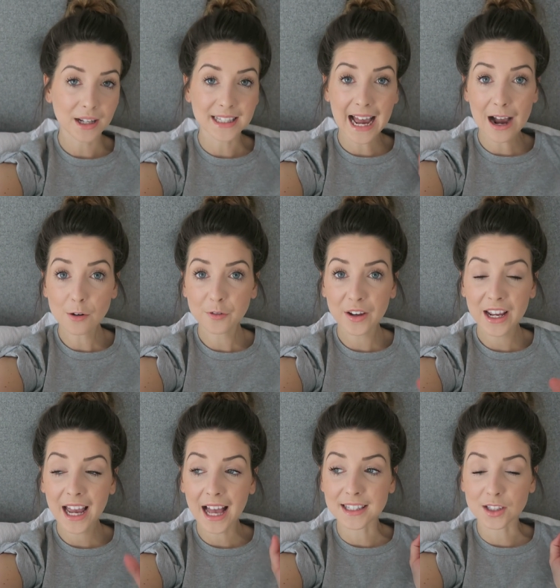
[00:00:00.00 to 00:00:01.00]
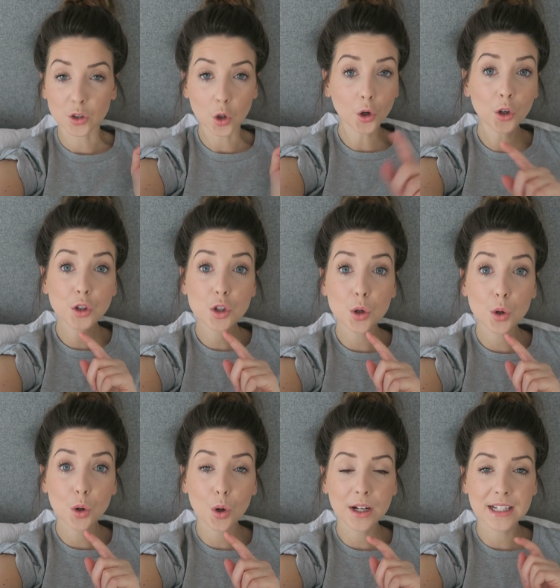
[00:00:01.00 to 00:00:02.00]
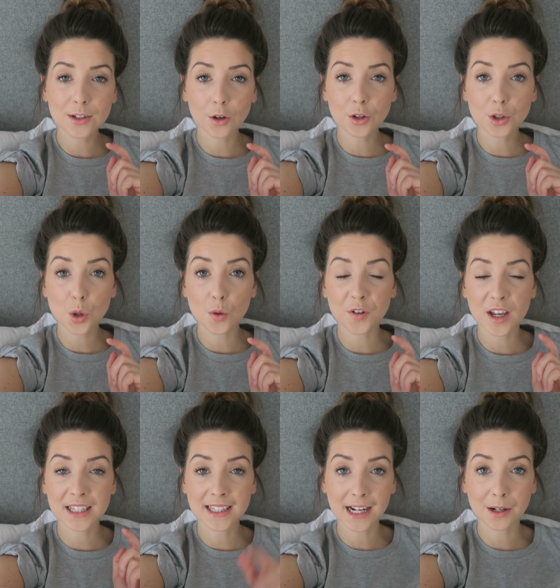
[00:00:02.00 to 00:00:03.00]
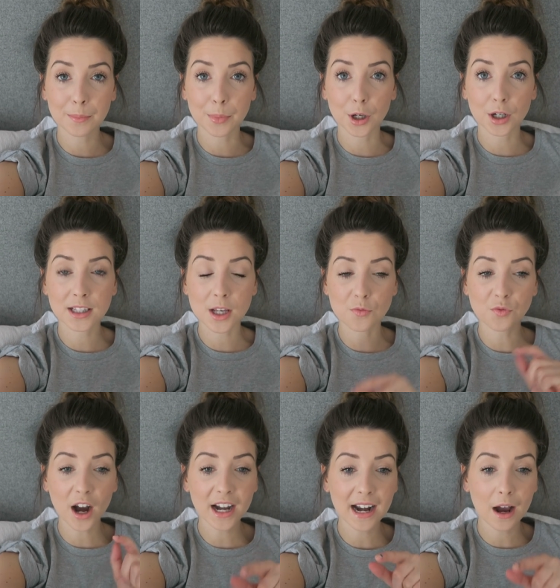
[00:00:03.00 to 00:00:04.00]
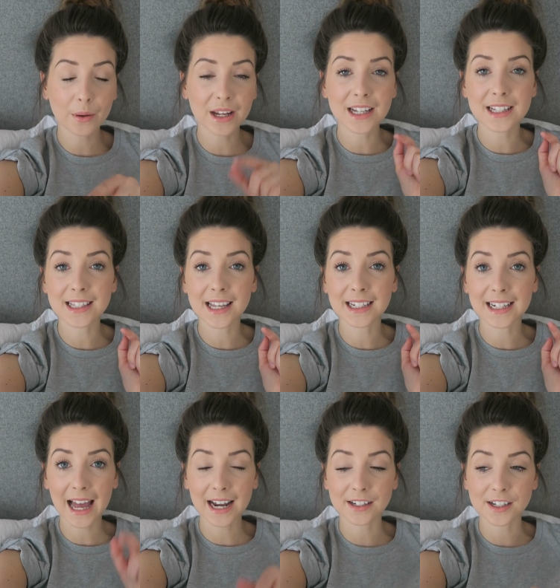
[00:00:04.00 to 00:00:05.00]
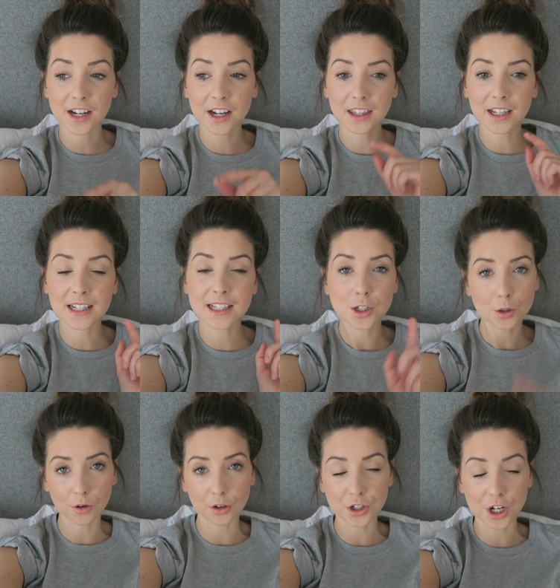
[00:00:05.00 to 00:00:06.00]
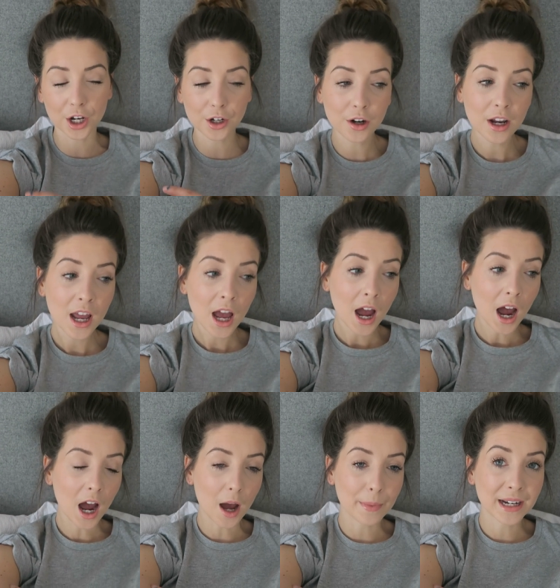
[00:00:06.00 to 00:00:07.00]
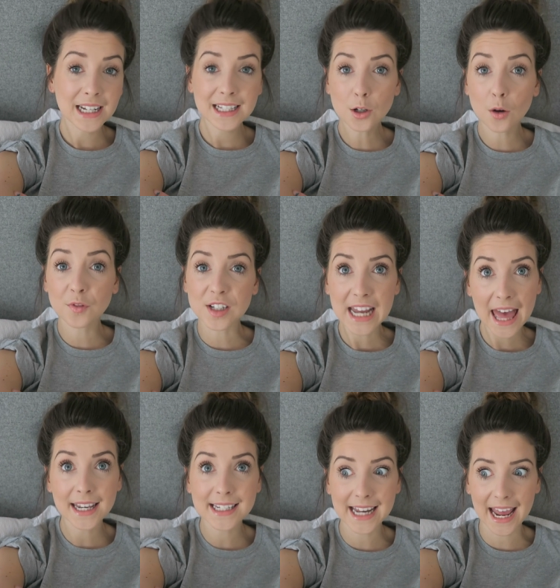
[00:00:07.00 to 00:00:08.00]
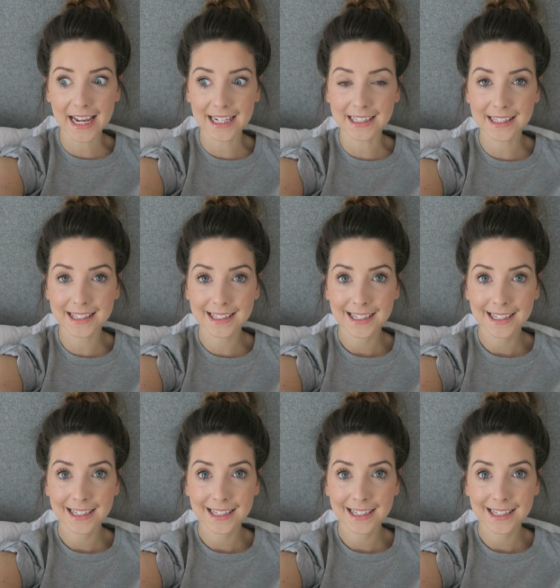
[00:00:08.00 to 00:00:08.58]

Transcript: because Alfie has gone on tour he's gone on tour for his second book so right now he is in Canada I think he's in Toronto um, and he's gone for 10 days